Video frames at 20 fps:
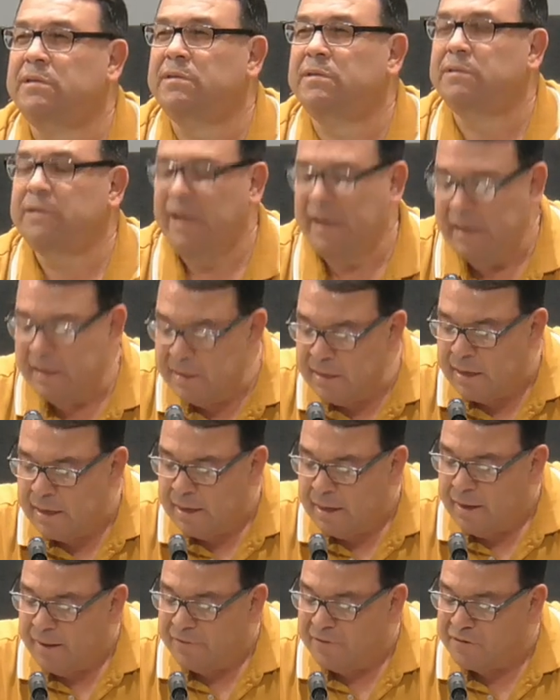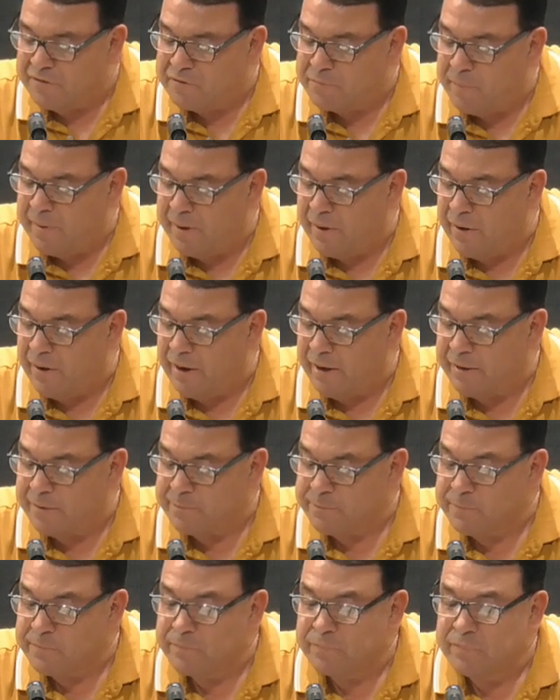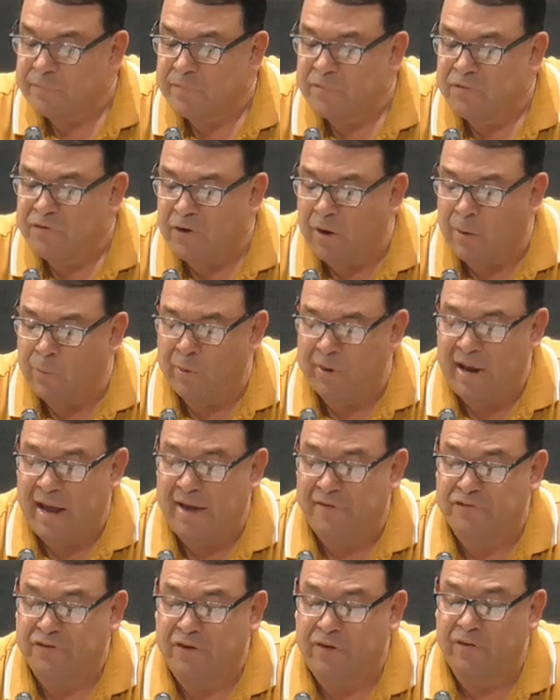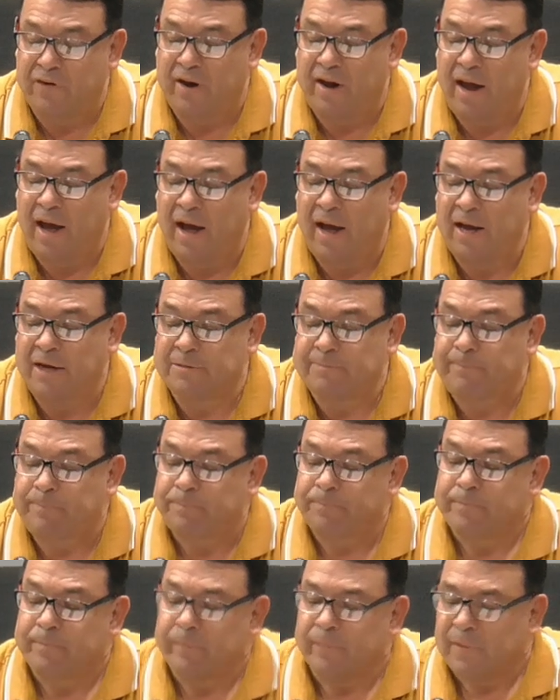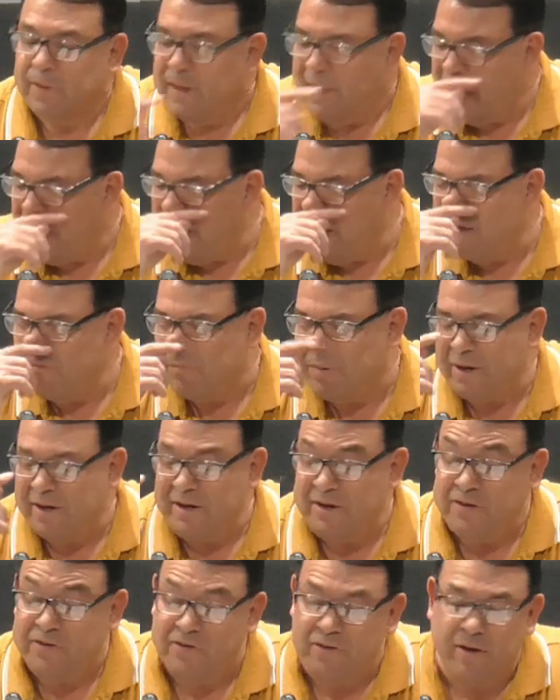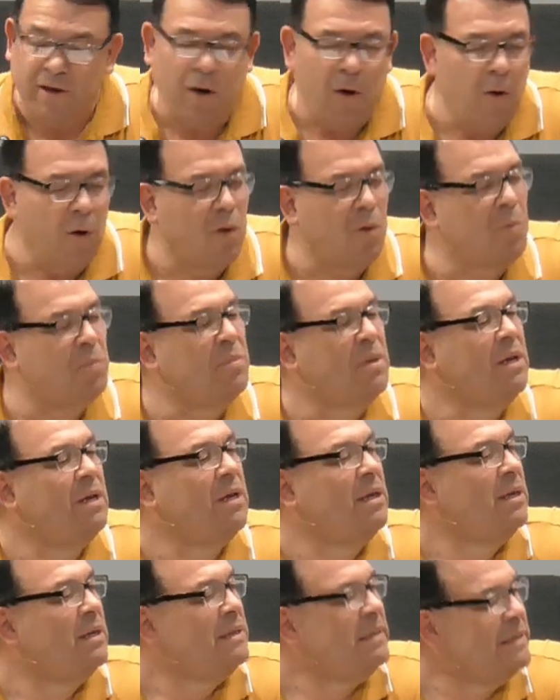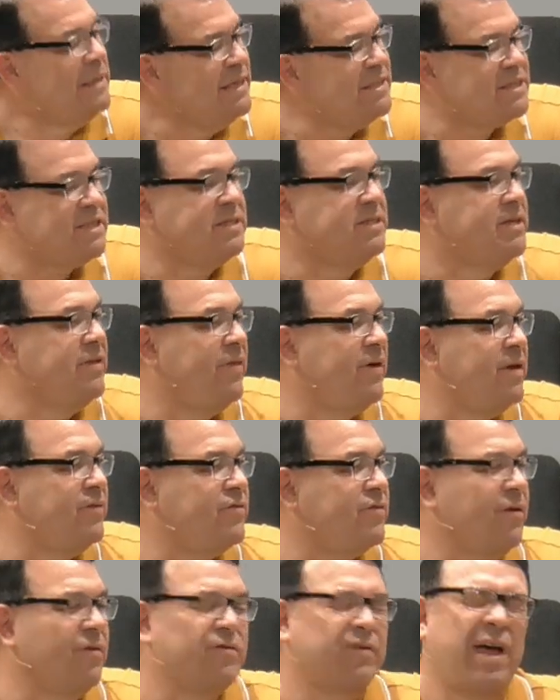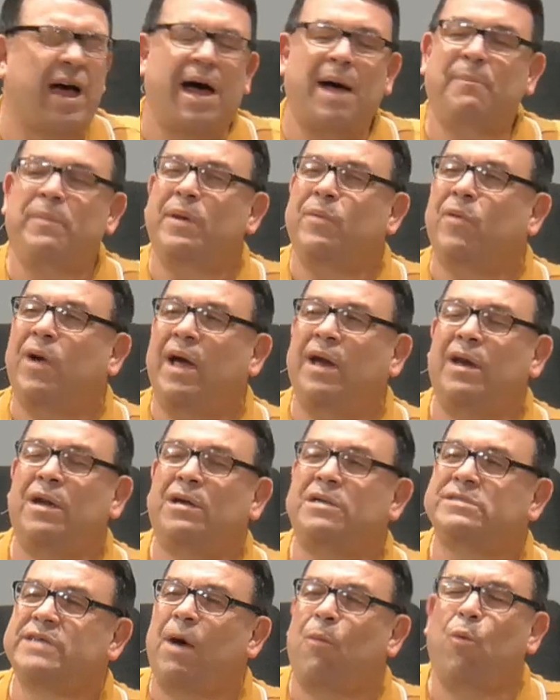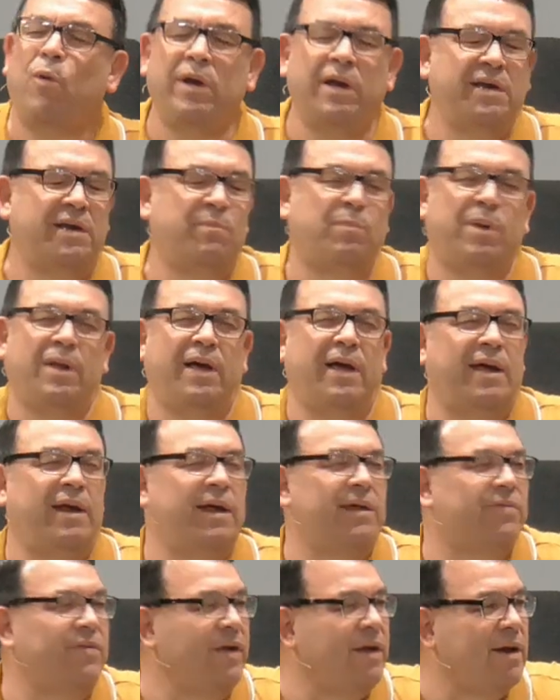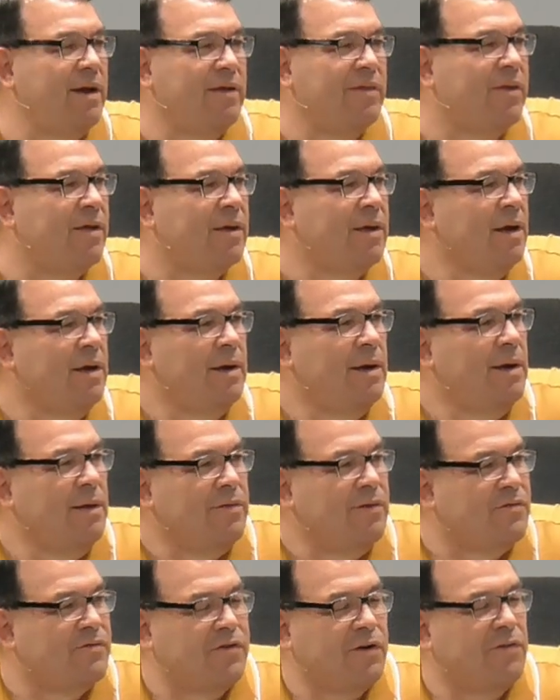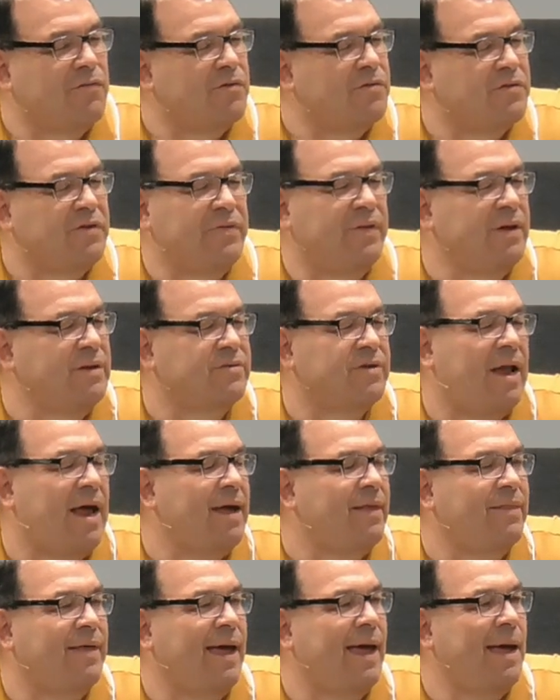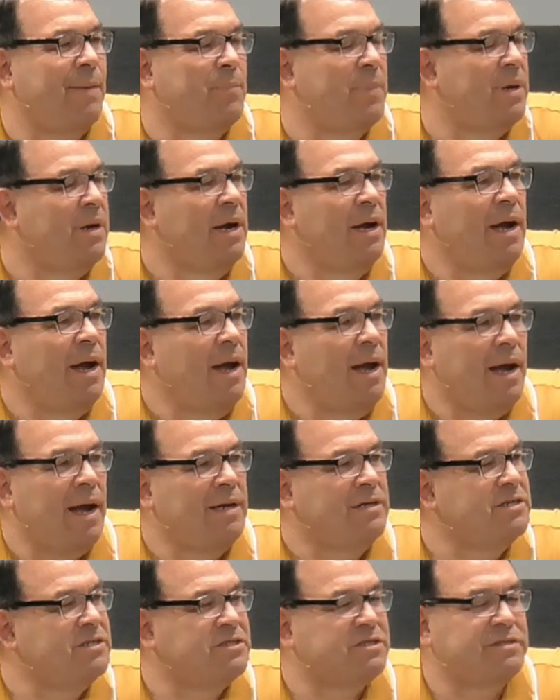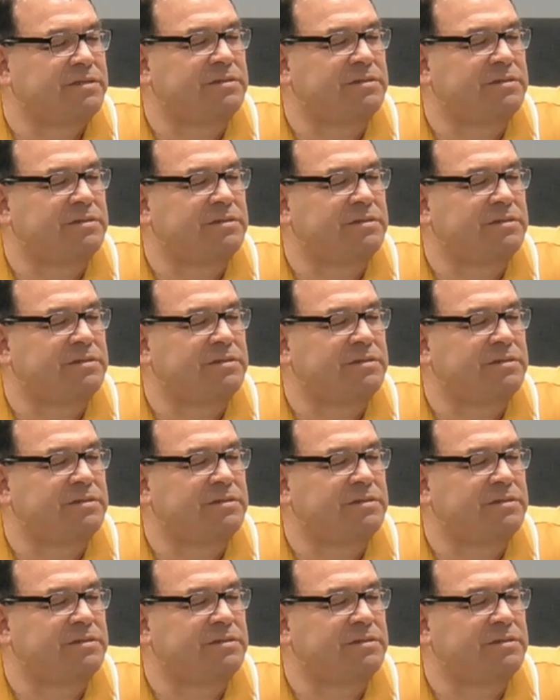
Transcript: In the Spirit. So I want to ask you tonight, and again, please, go home, listen to this. There's copyright laws. I wanted to play it at the end of the, the service and things like that, but I just,